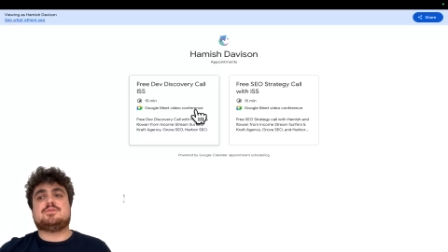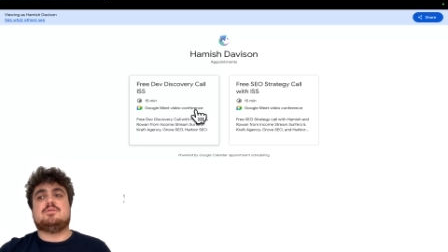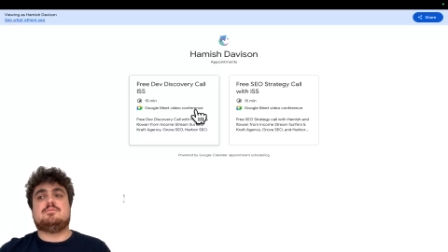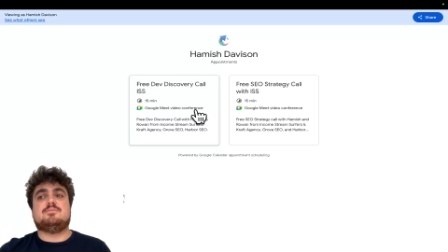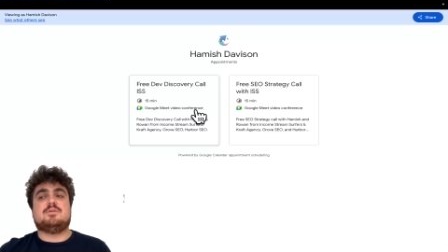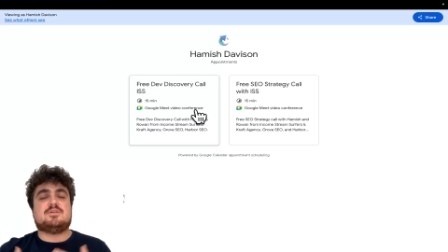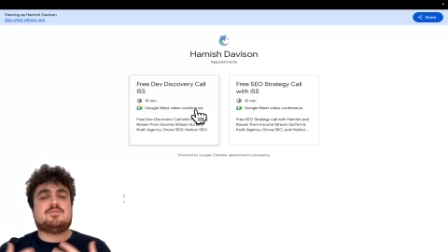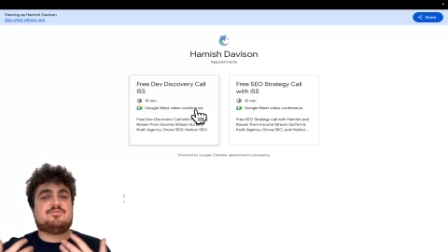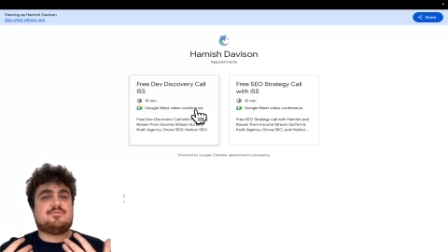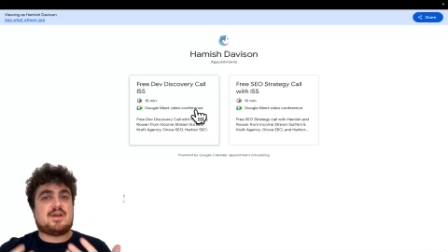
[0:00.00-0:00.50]
and
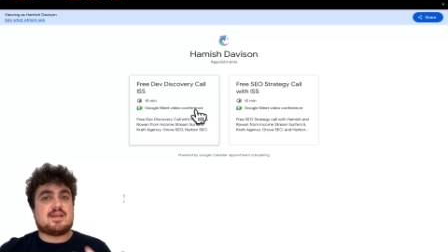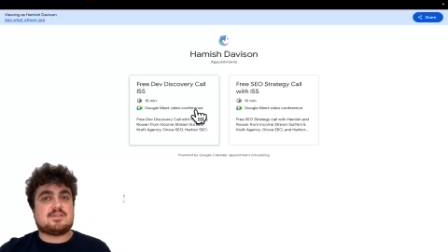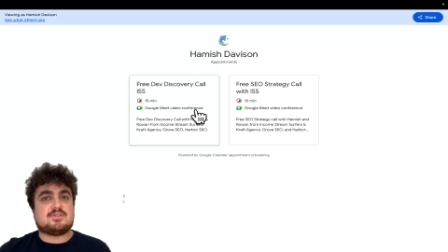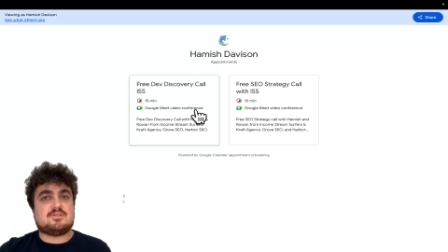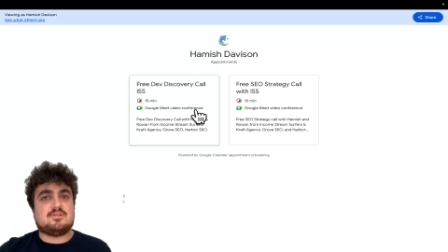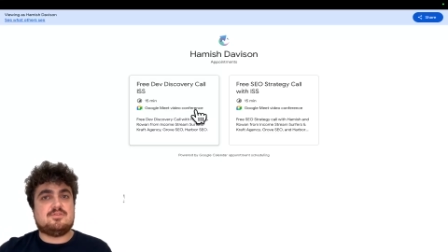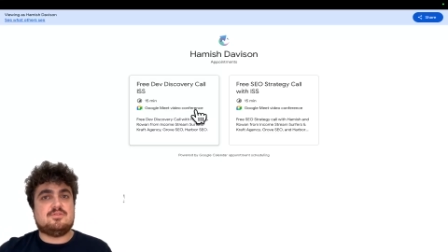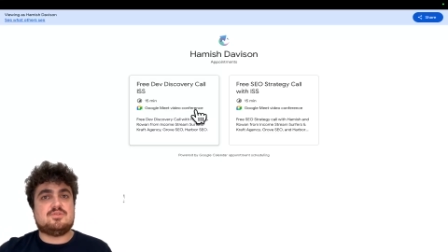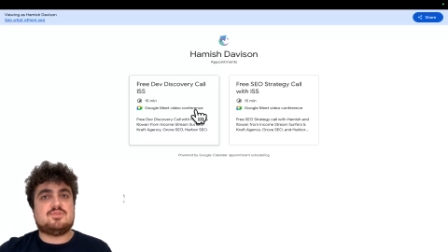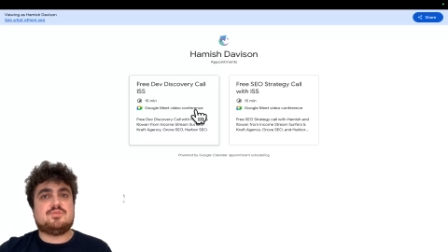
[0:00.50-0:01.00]
also much
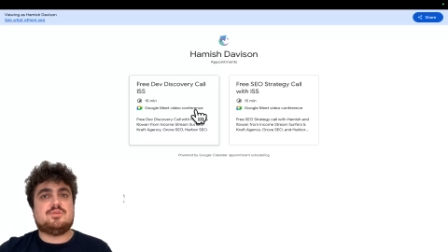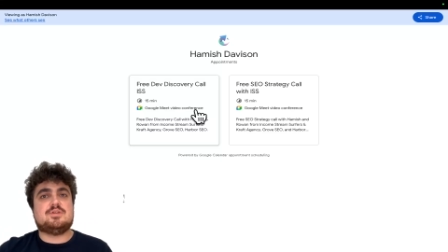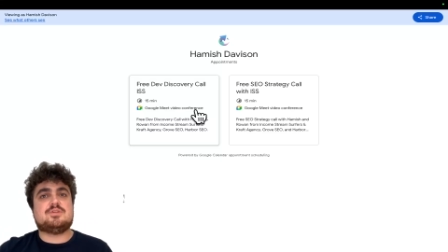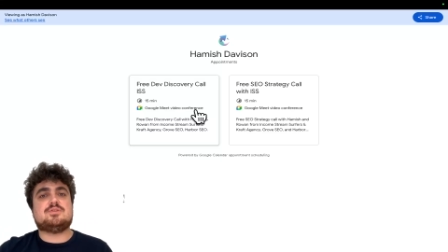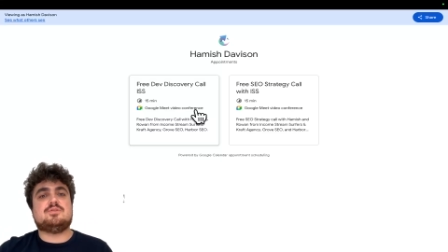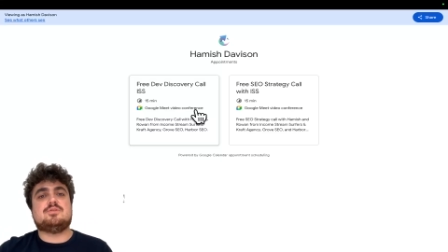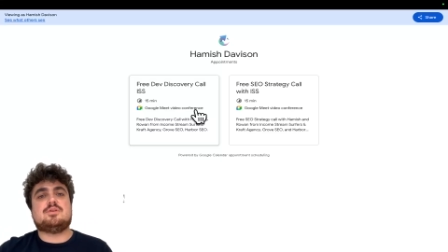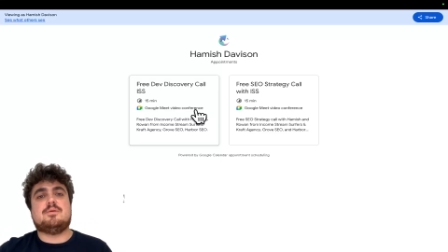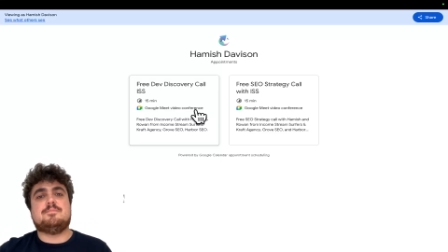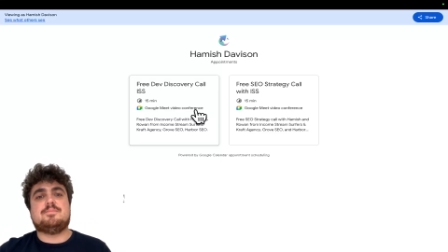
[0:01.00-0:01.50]
faster than
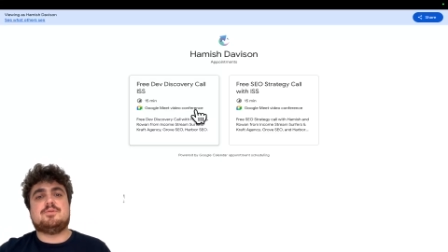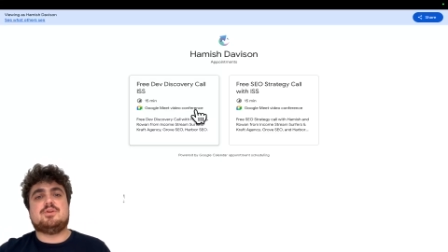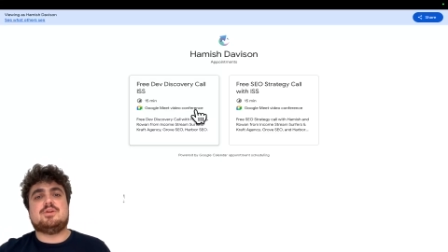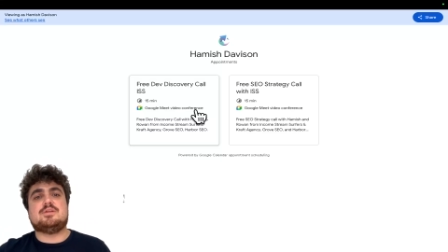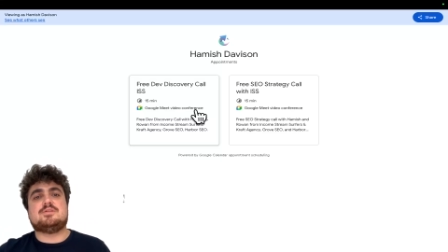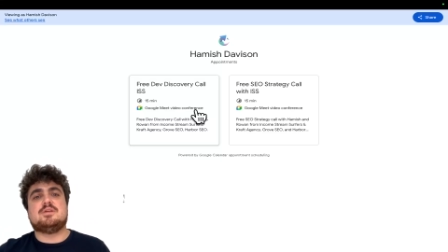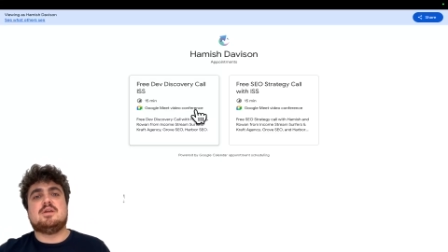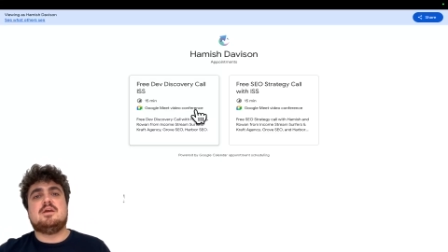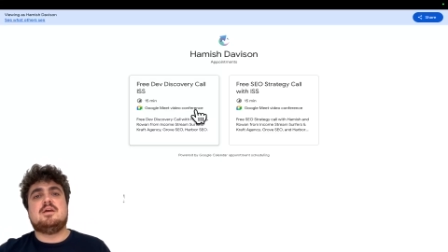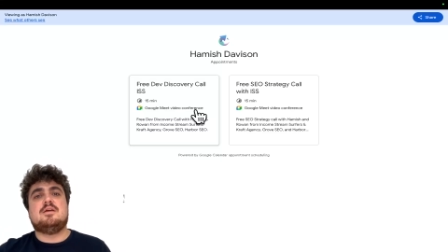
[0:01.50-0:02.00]
traditional
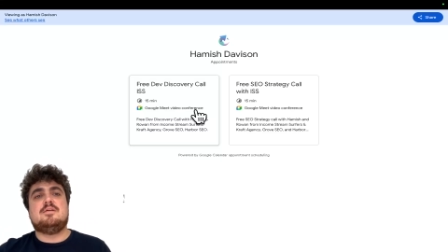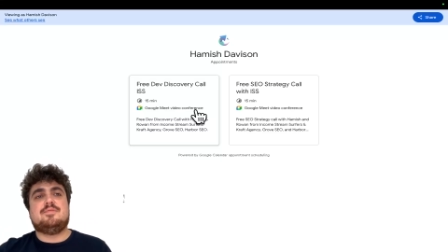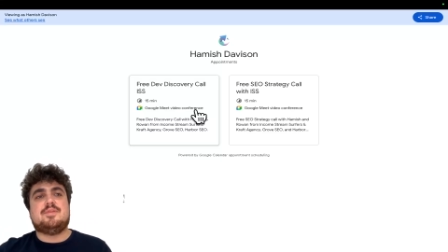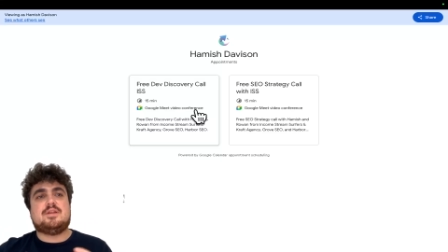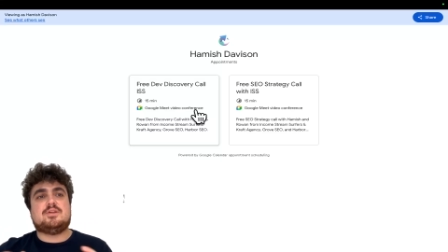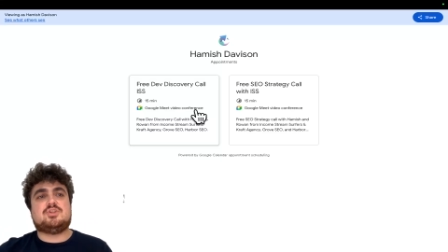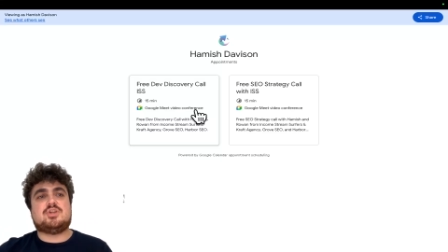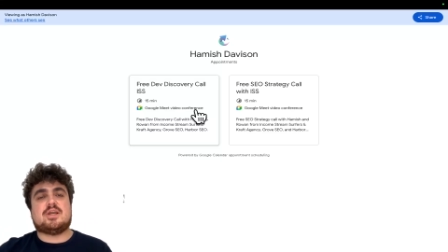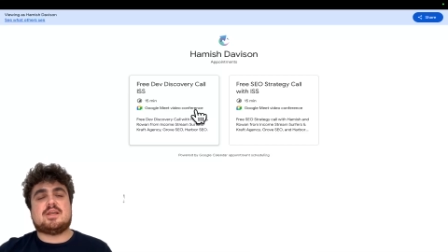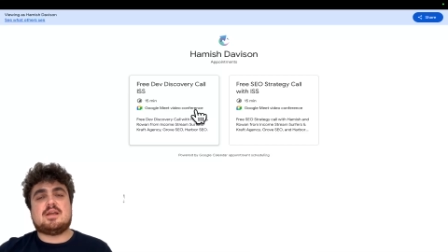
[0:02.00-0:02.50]
companies,
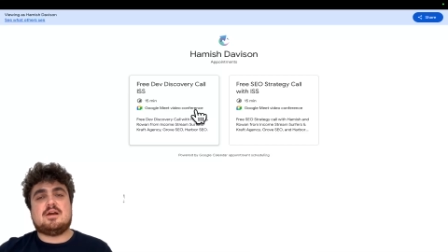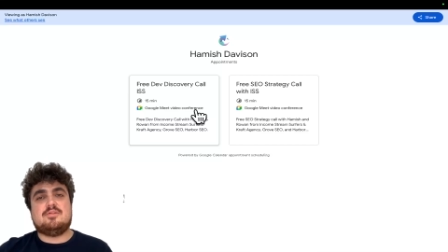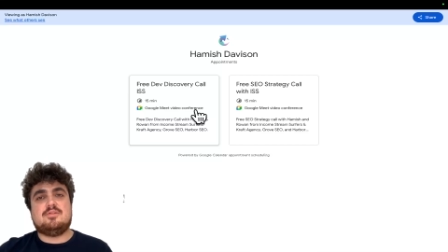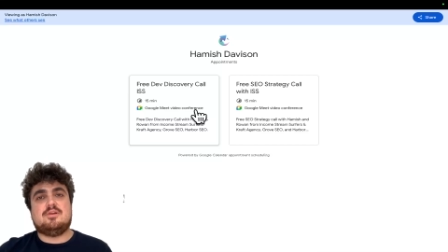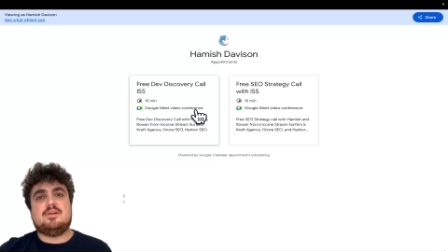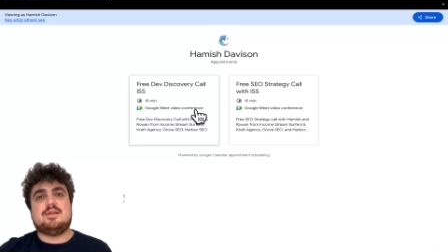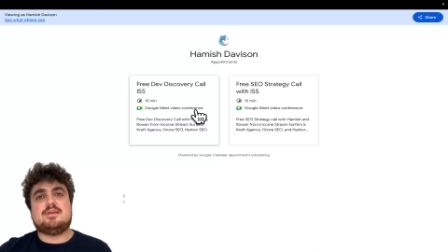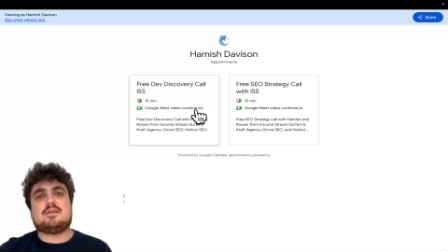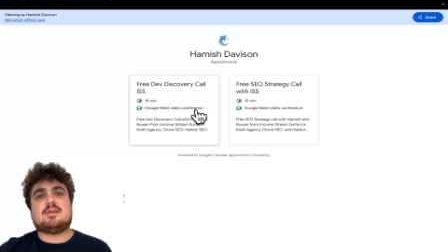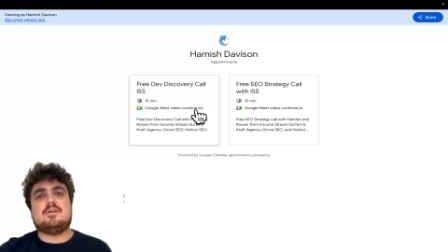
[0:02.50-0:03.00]
then check
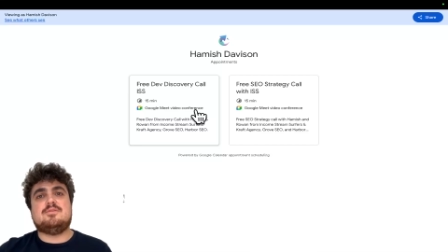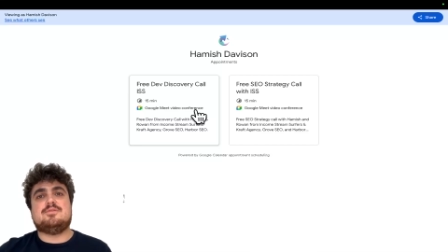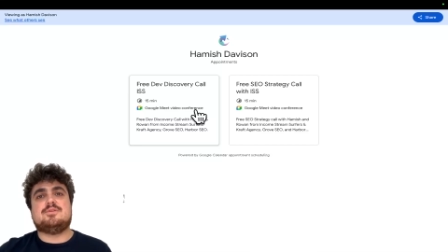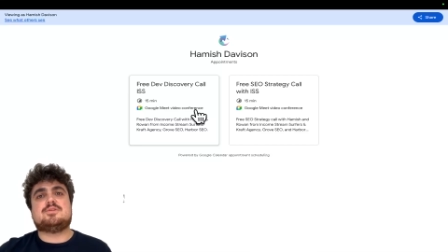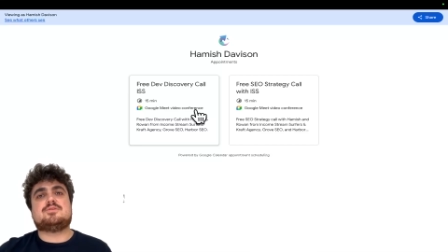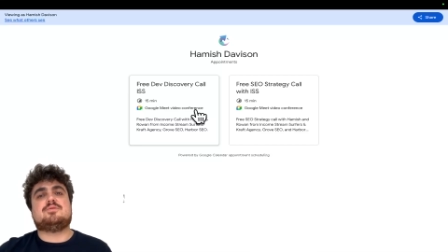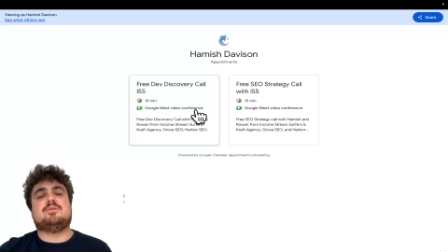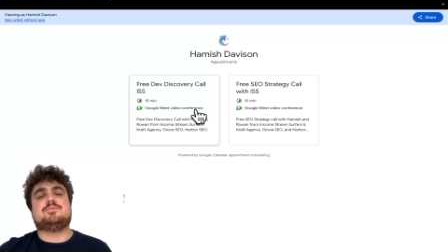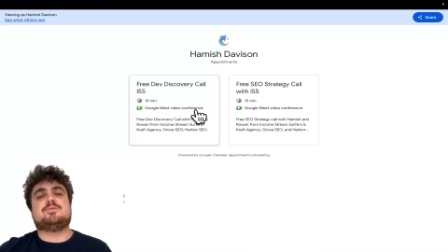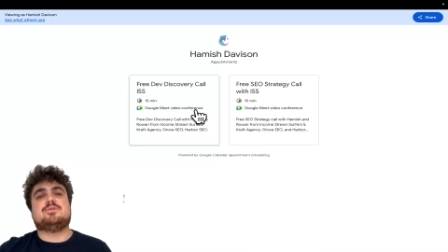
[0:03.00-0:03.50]
out the link
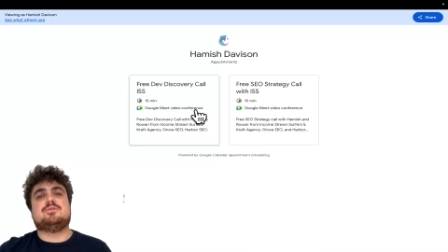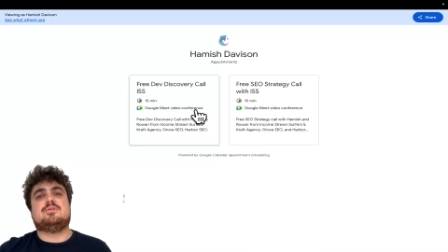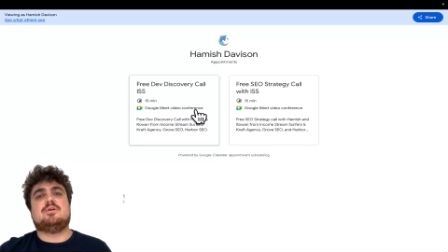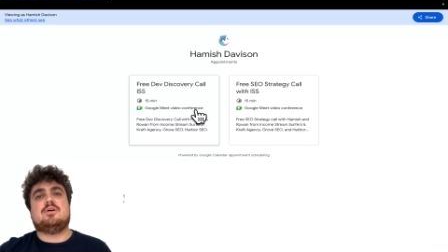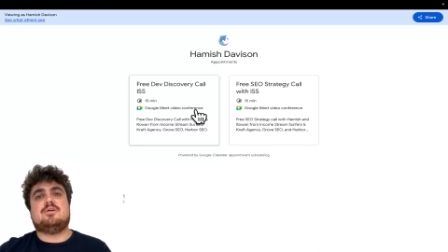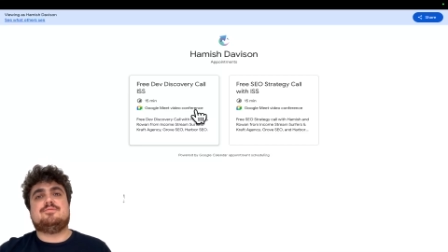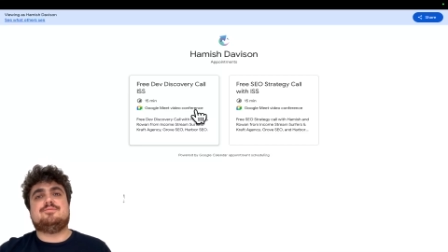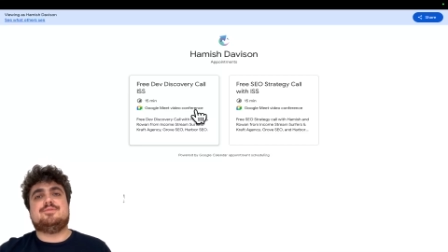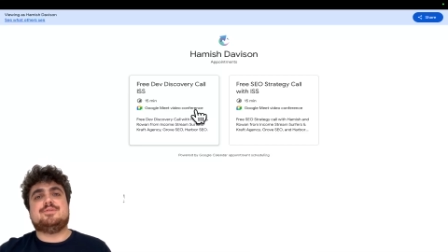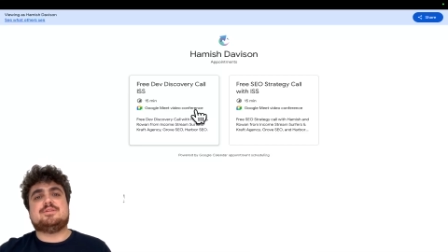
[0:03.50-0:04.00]
in the
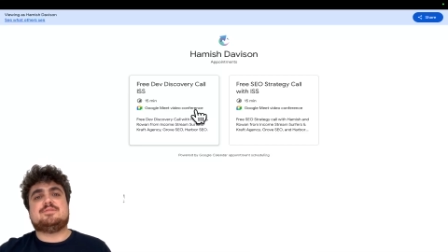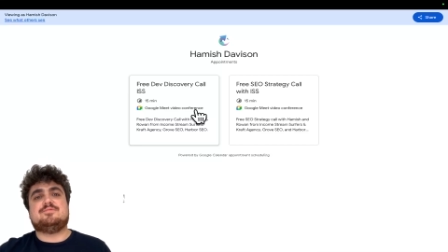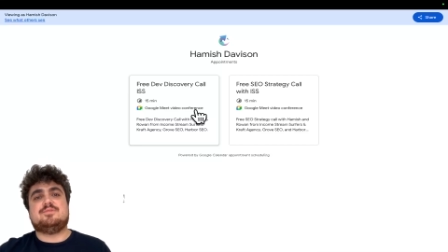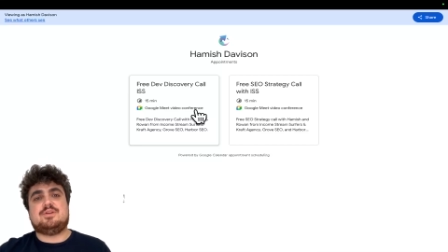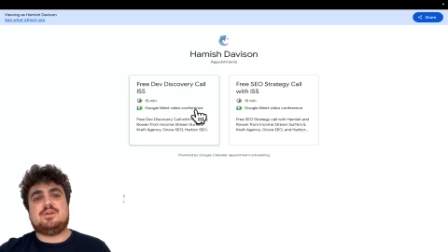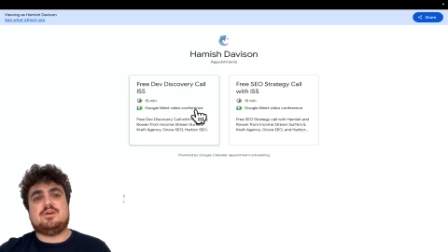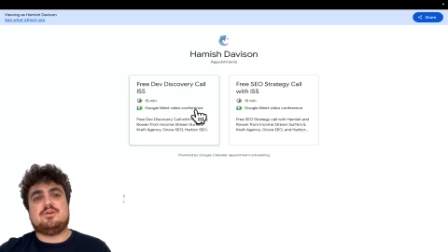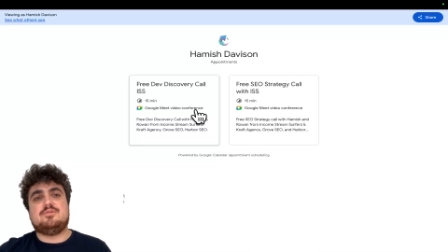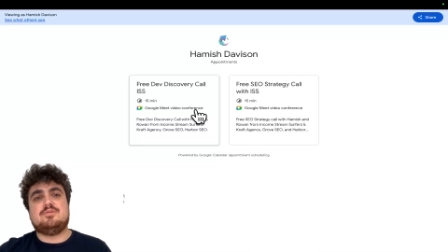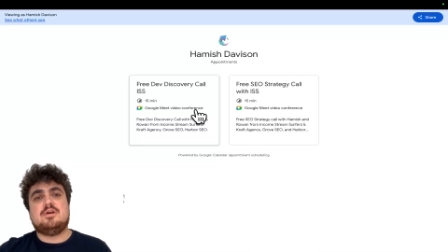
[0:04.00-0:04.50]
description of
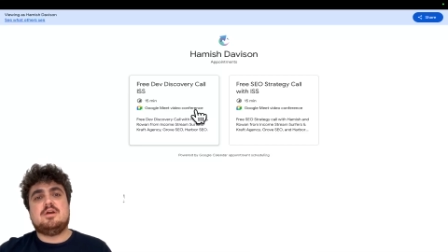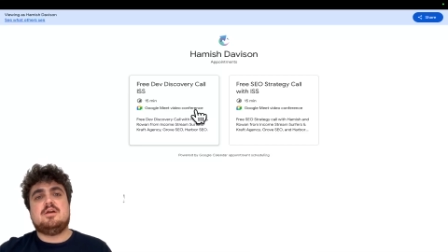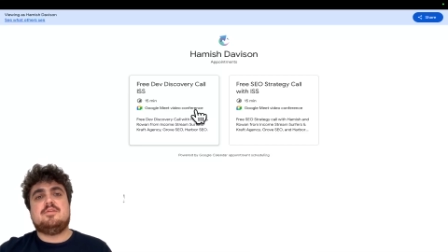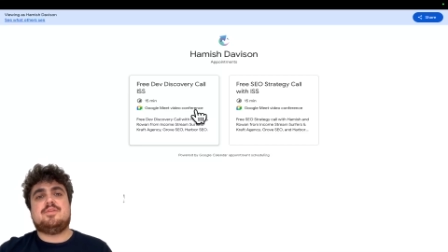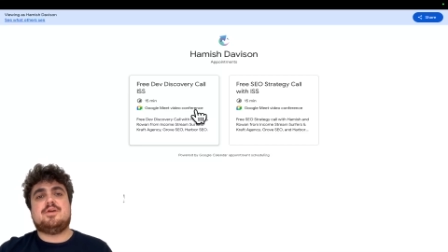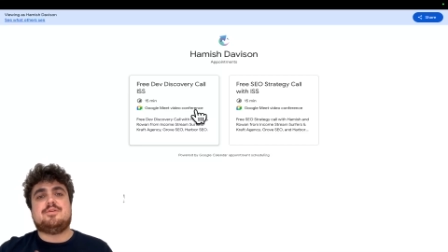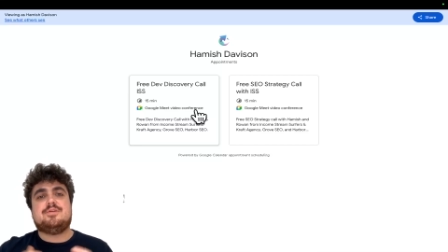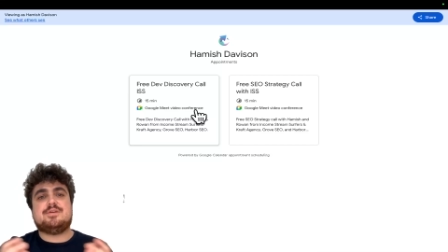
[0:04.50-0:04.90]
this video.